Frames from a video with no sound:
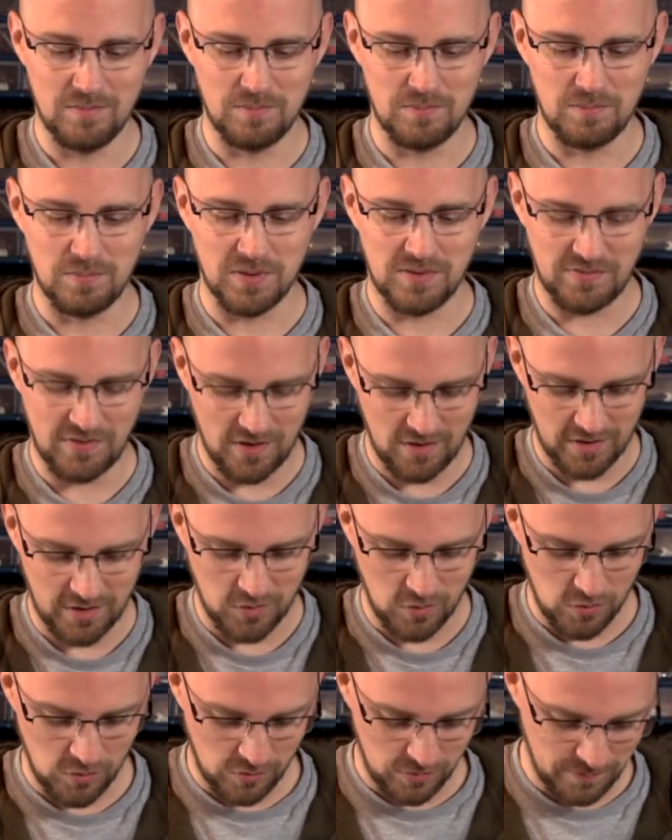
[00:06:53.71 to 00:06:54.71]
but very
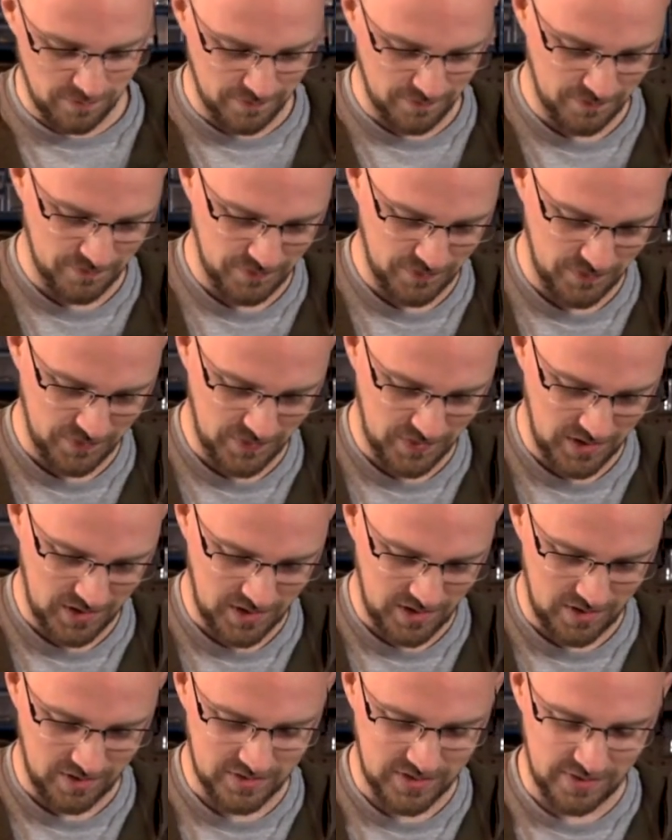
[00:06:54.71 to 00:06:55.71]
cool.
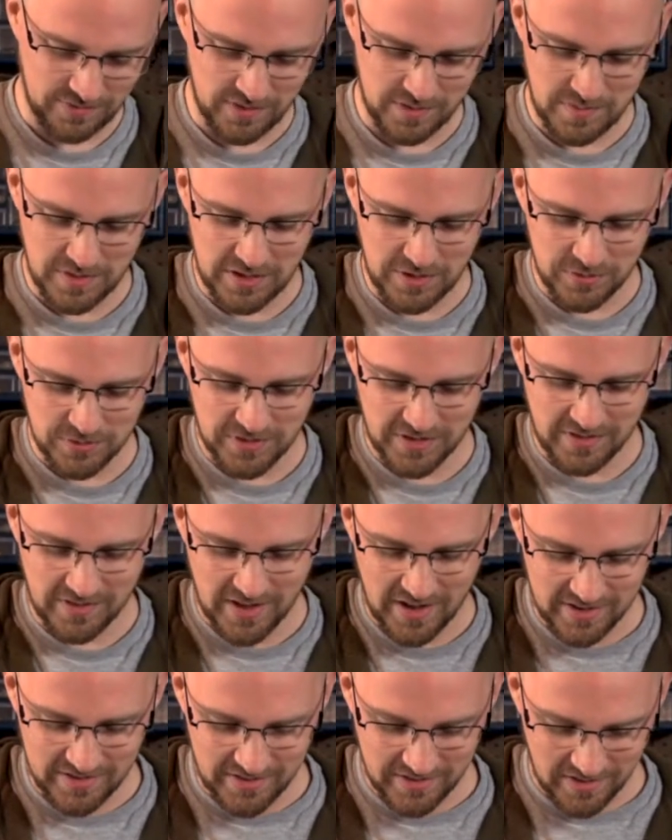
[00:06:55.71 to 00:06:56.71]
I'll definitely be using
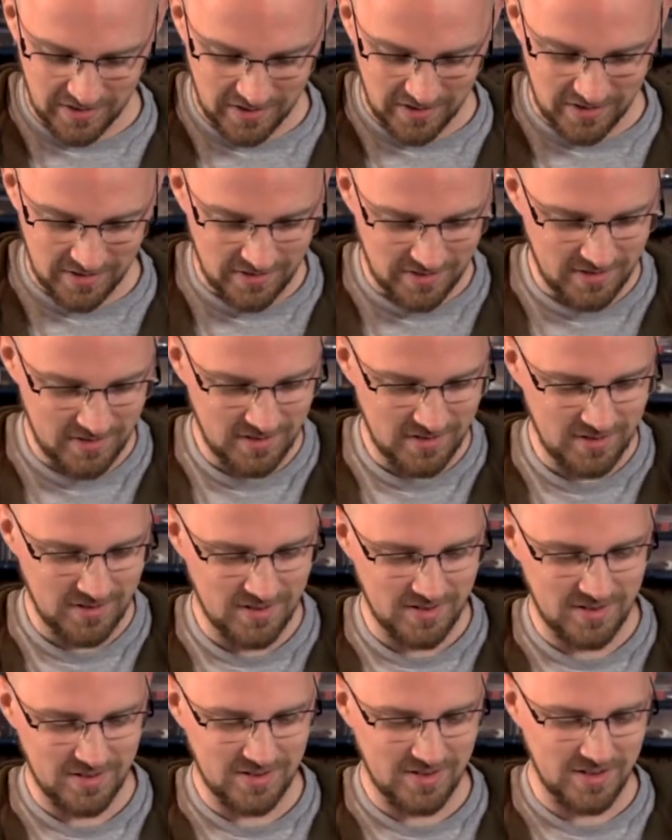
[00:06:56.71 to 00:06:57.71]
that
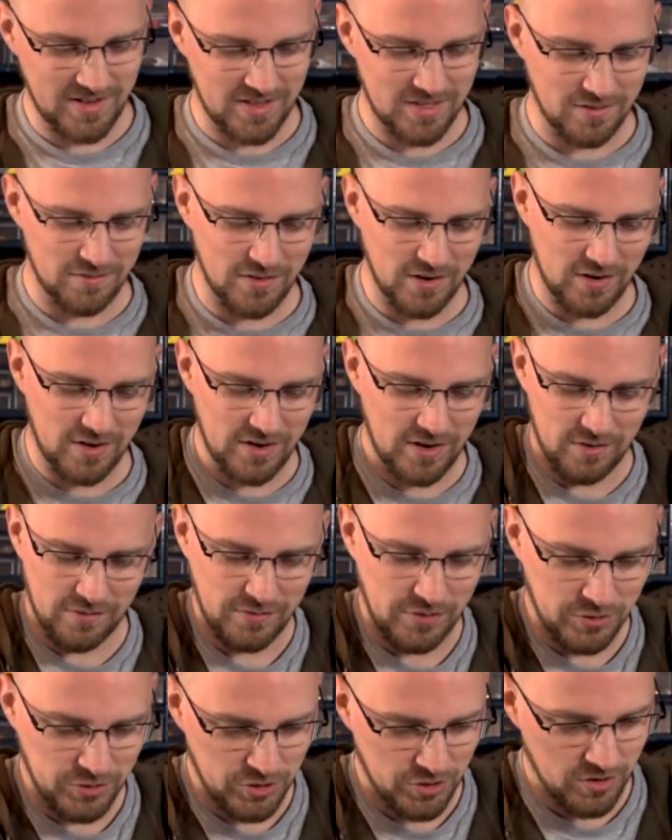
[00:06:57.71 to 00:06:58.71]
in the very near
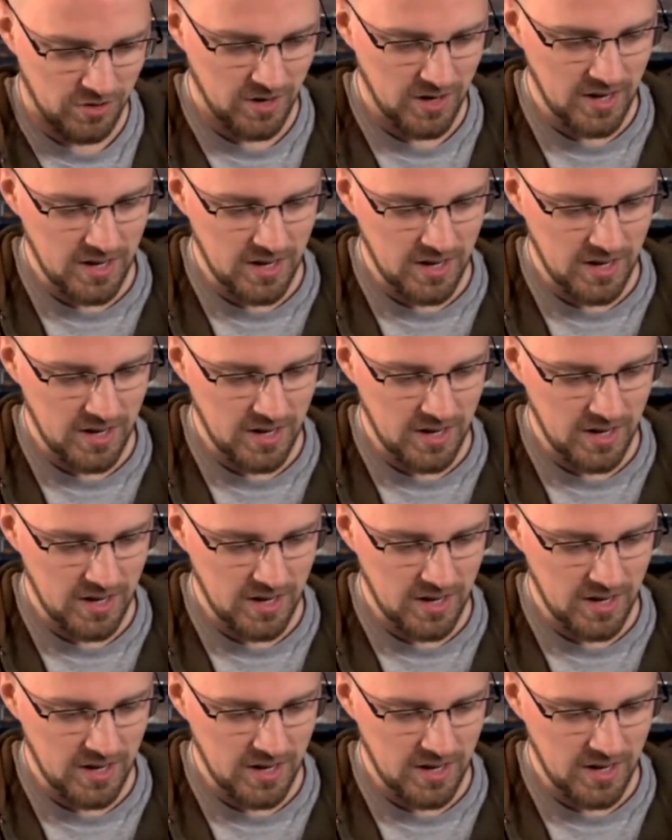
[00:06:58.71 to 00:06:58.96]
future.